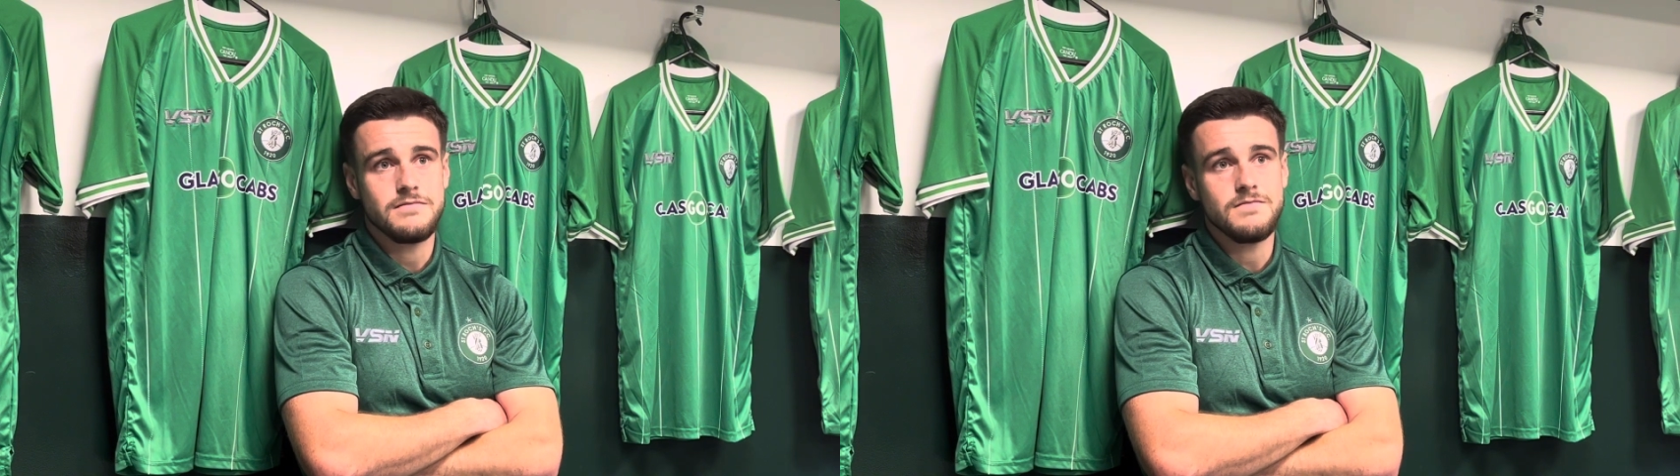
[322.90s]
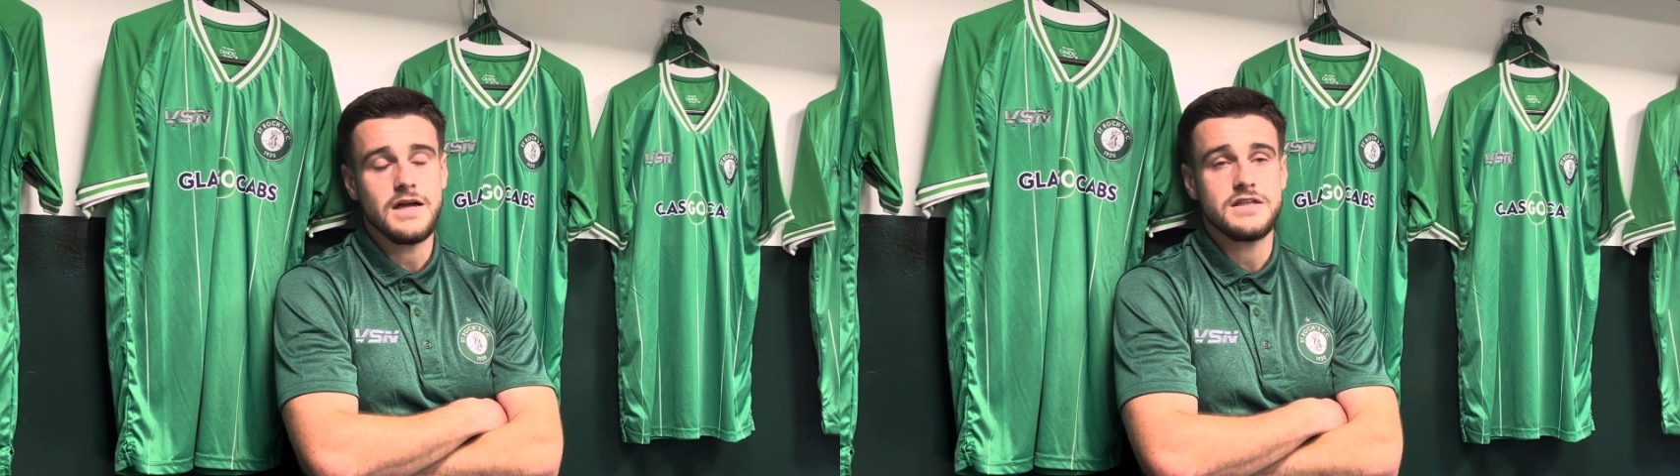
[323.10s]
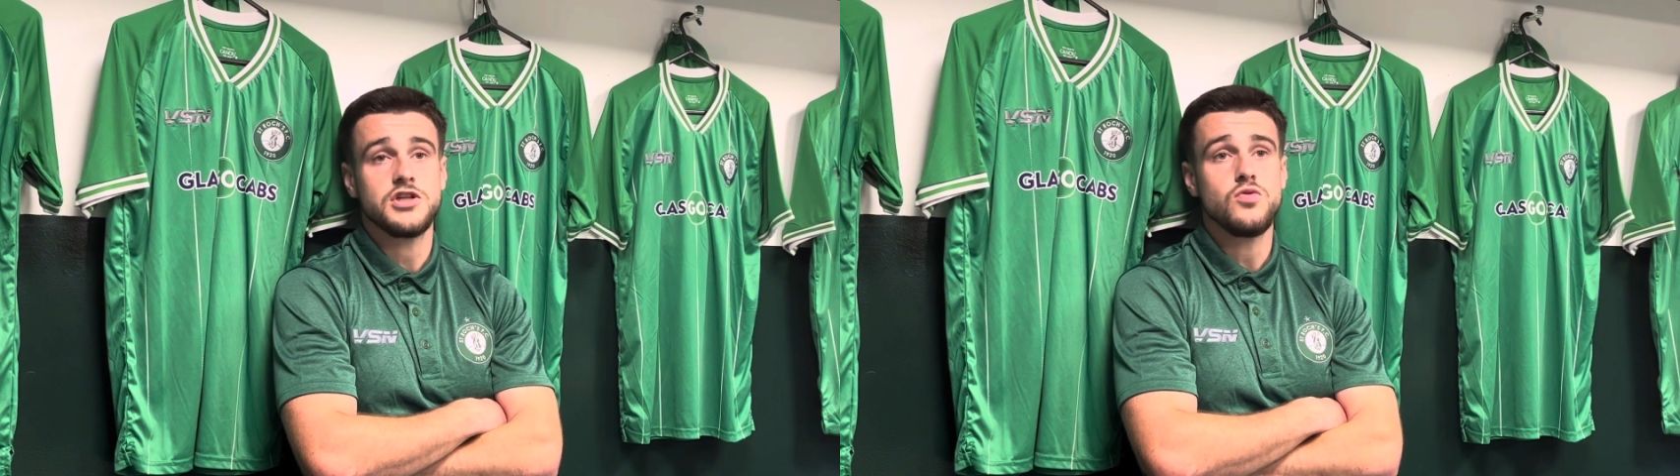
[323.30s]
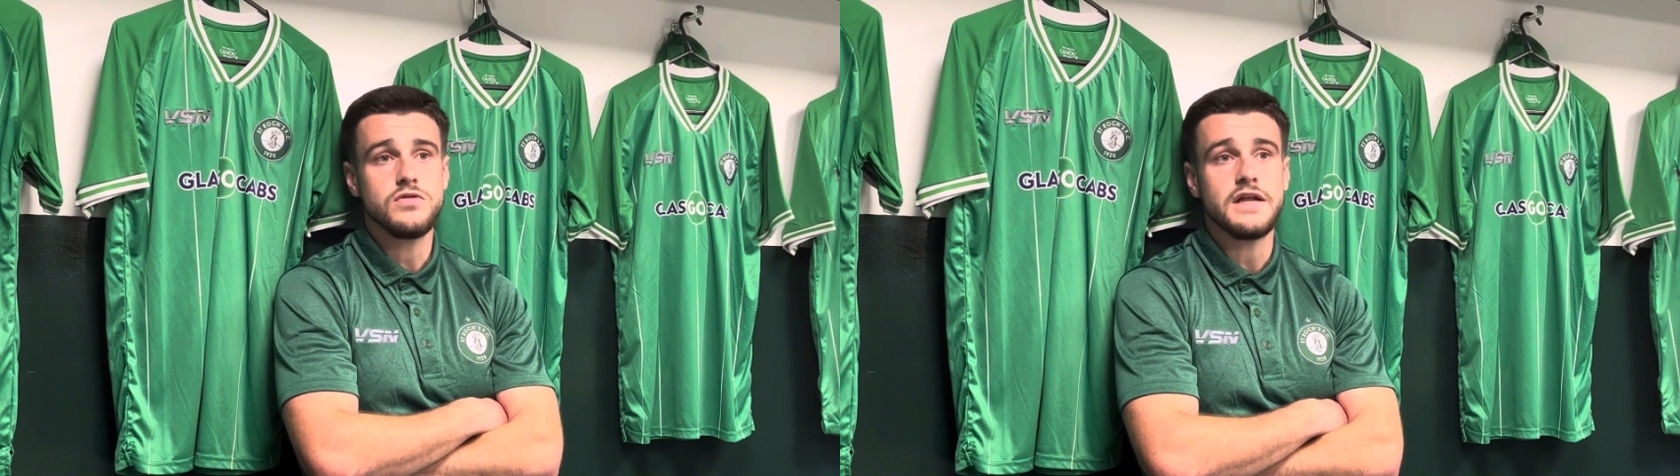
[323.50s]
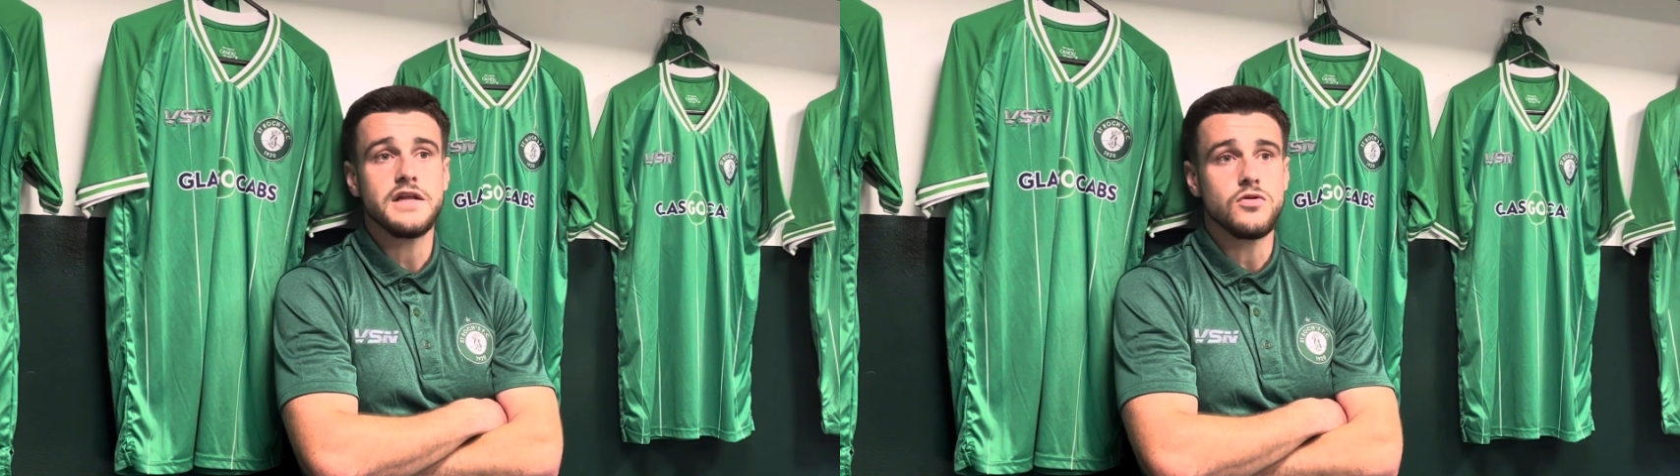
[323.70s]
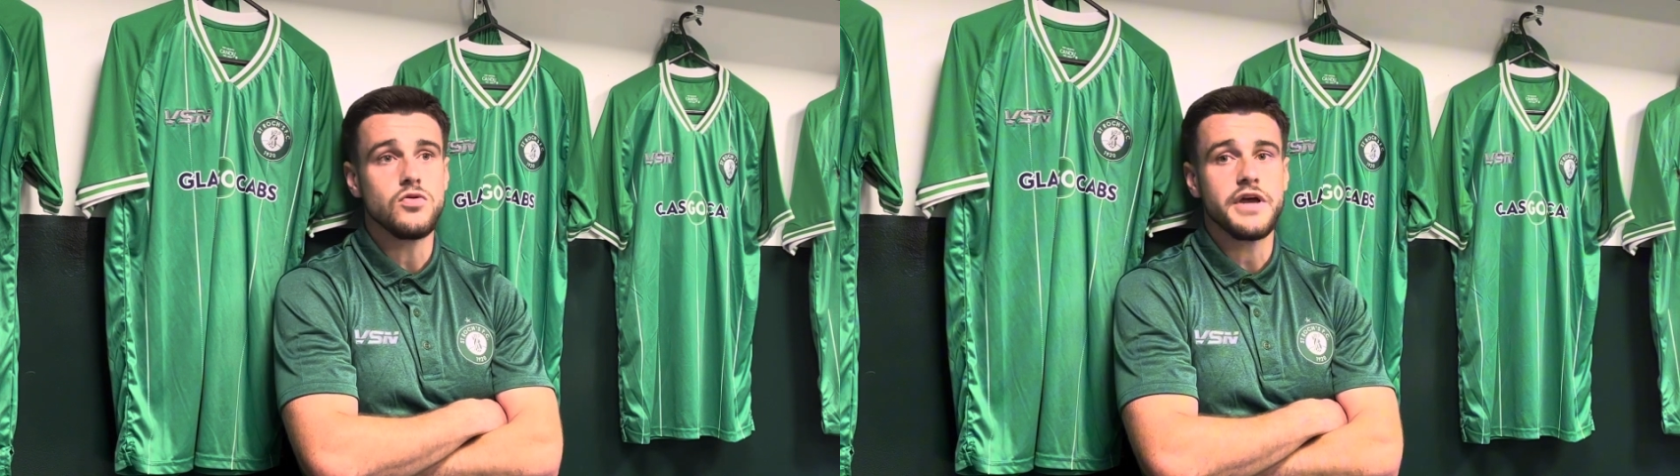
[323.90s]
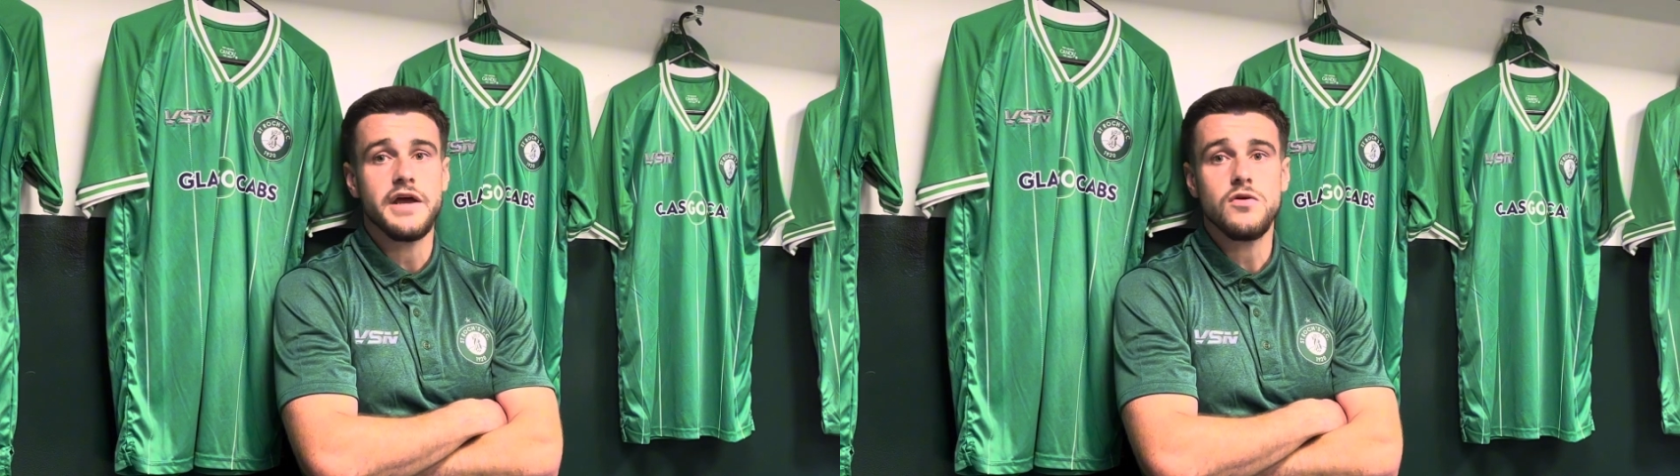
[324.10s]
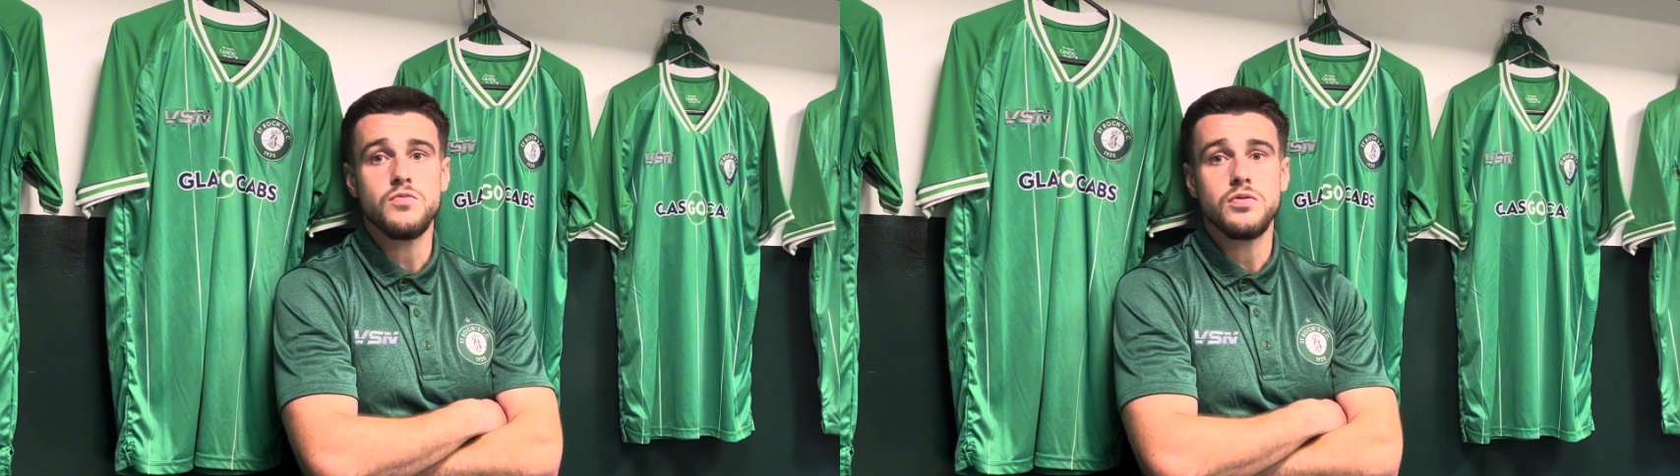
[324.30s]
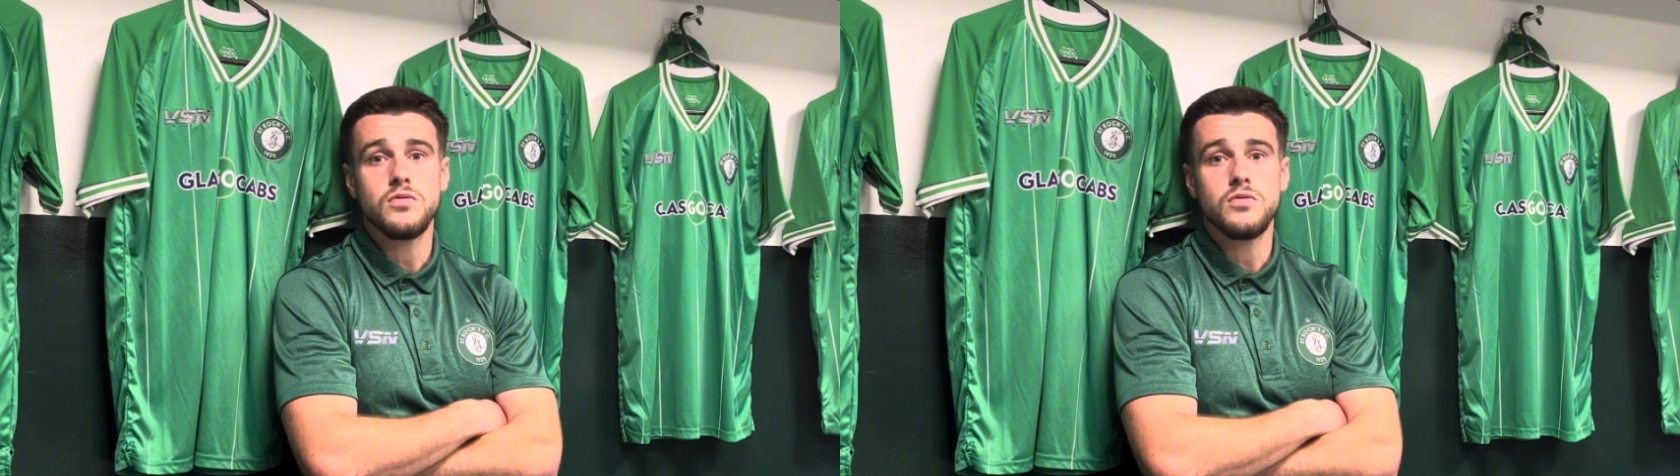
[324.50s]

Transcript: I still didn't go and get help.